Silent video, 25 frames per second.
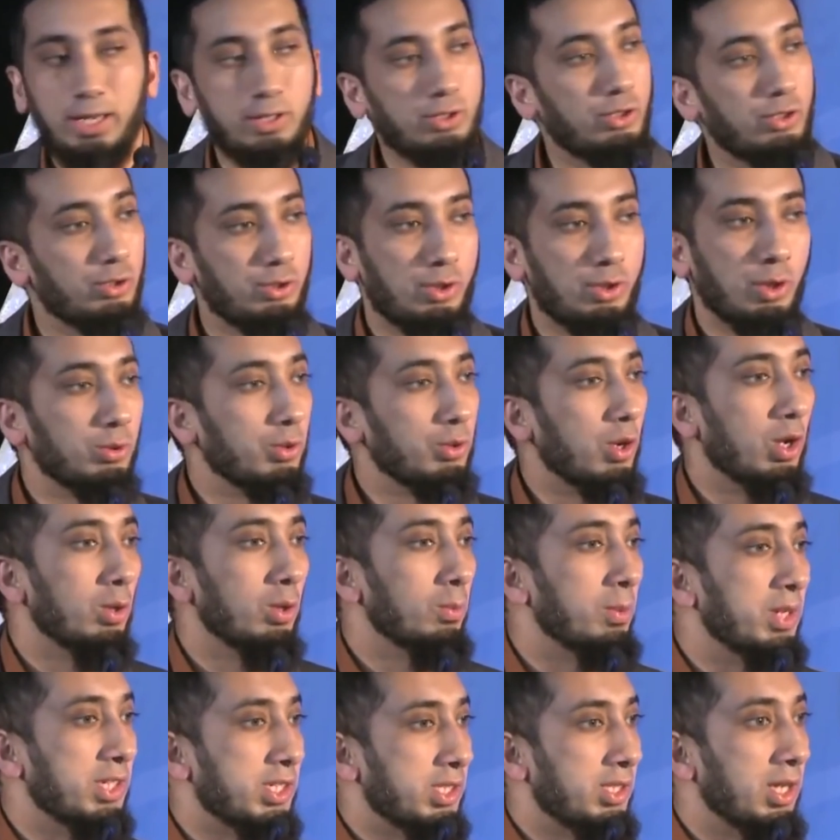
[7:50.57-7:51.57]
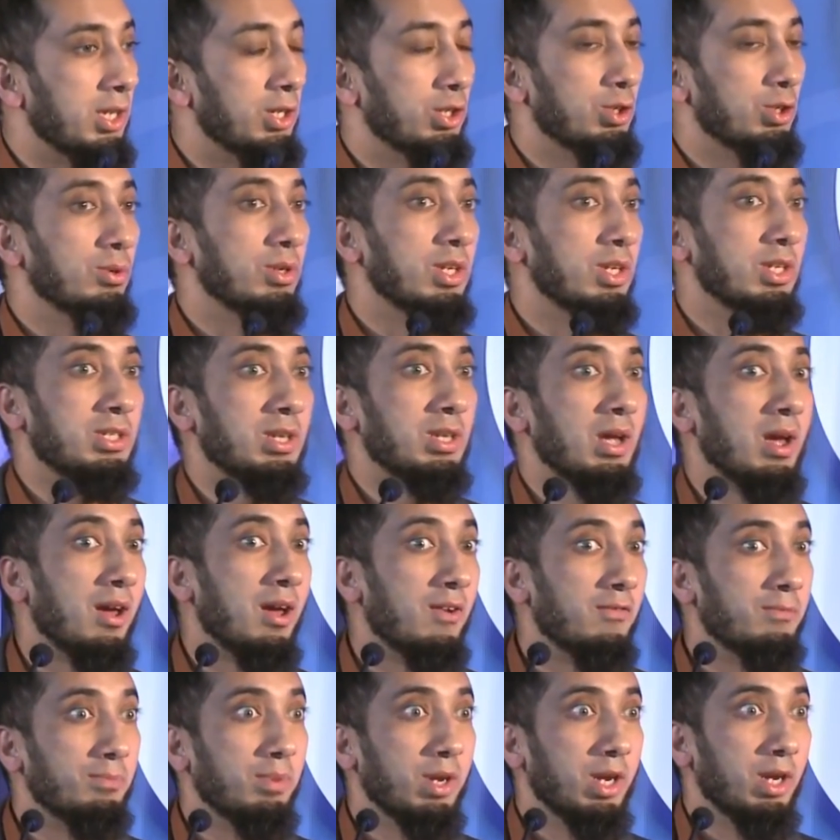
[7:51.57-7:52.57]
And you don't always think you need to
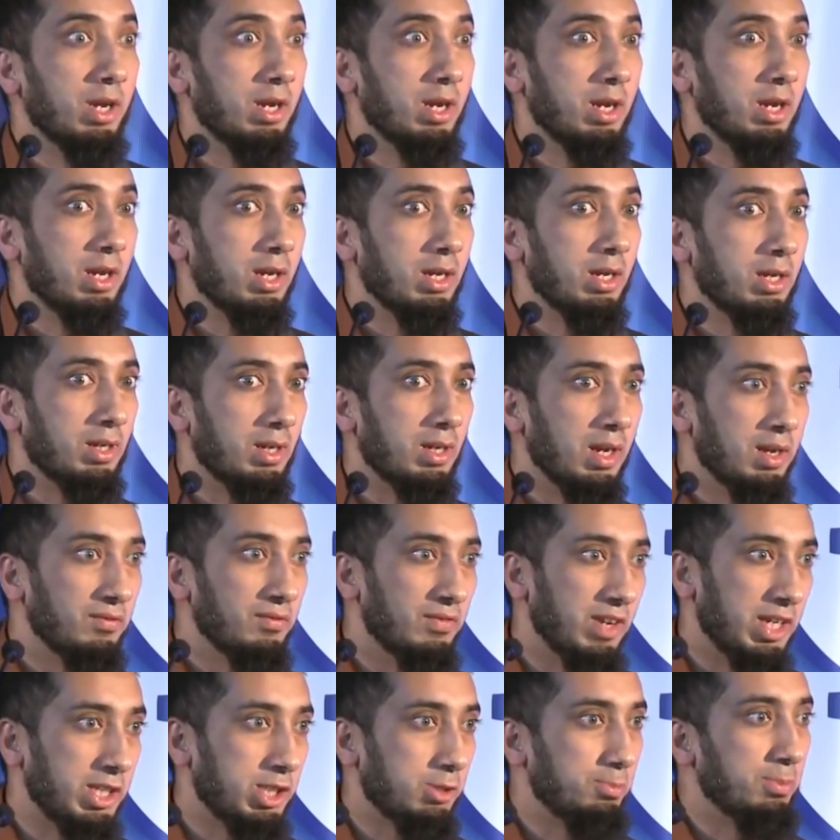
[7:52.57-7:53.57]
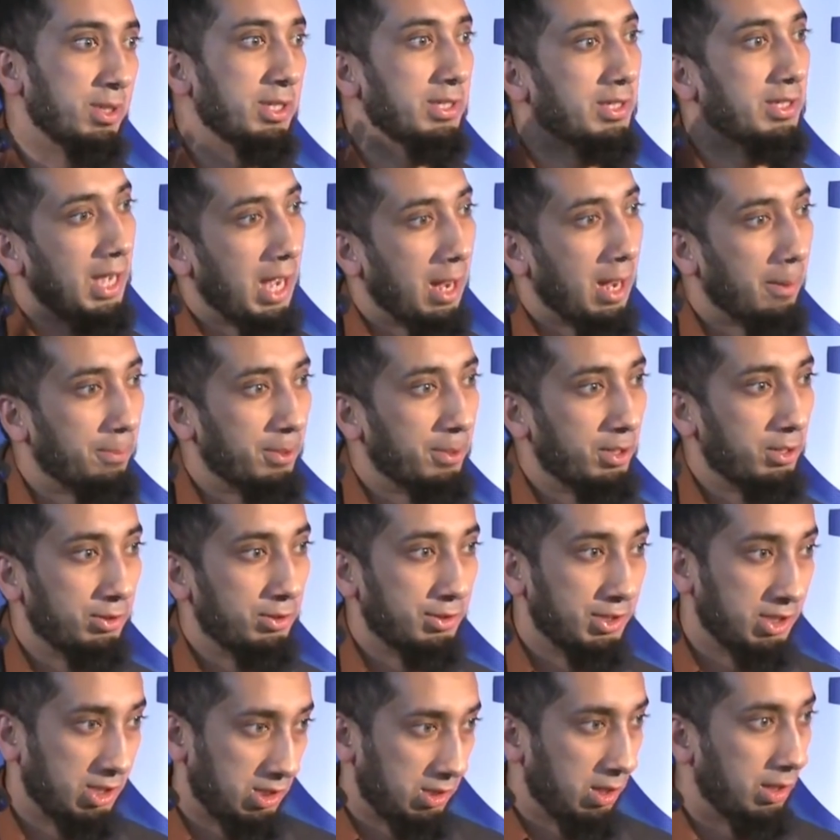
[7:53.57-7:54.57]
have big investment
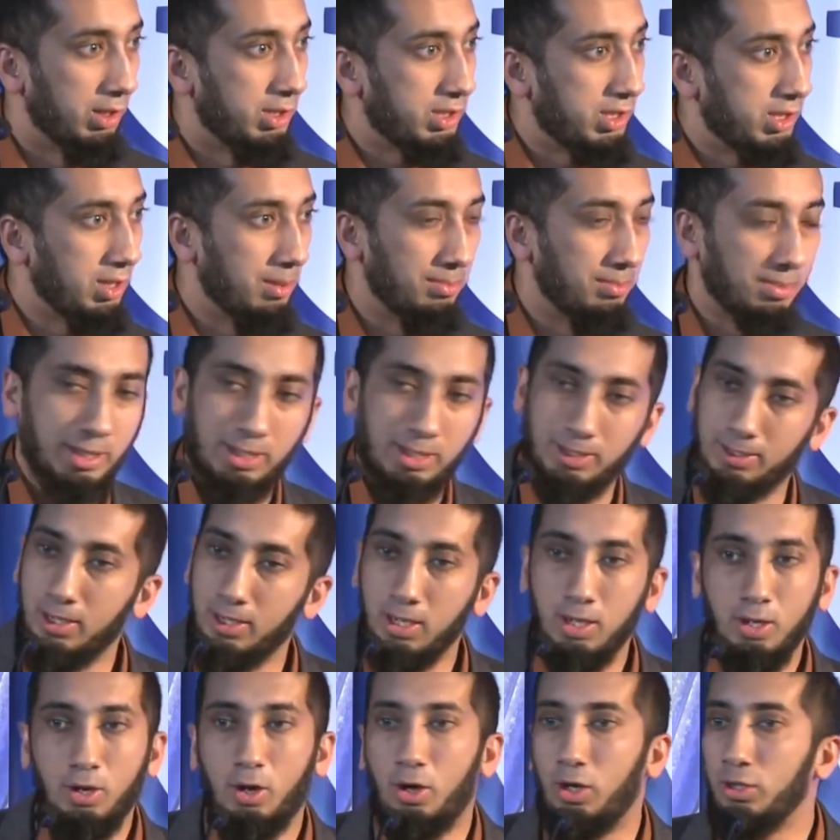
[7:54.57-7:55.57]
capital to start something.